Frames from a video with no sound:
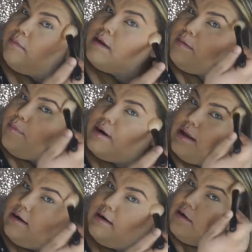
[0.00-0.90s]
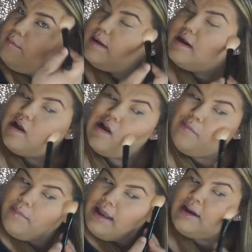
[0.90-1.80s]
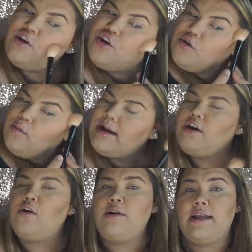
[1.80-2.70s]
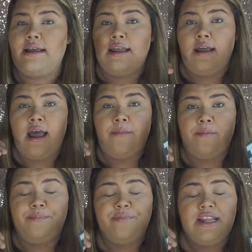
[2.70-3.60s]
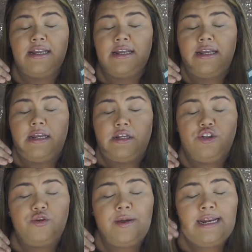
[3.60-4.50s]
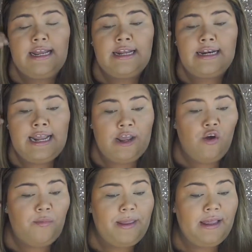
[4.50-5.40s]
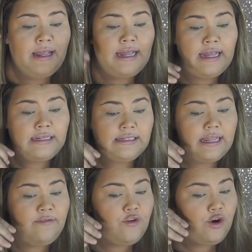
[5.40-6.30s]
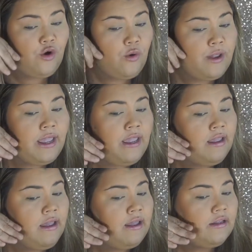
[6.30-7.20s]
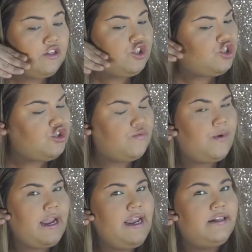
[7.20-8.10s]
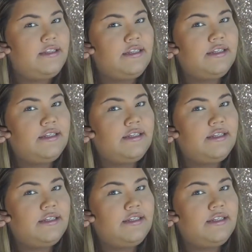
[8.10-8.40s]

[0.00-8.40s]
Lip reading: gonna bring it a little bit up. And you do wanna go on, do it in an angle, because if you're going straight,